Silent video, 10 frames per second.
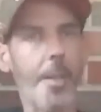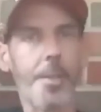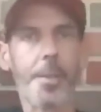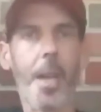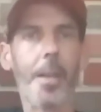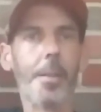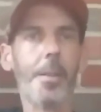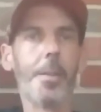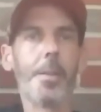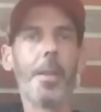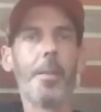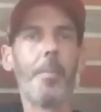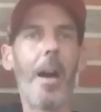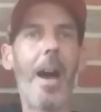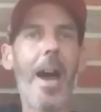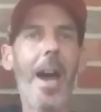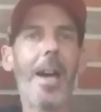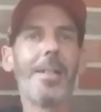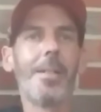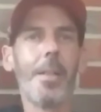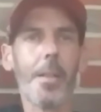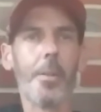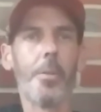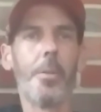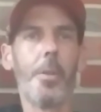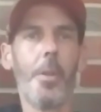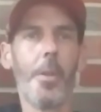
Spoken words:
exactly the same, identical.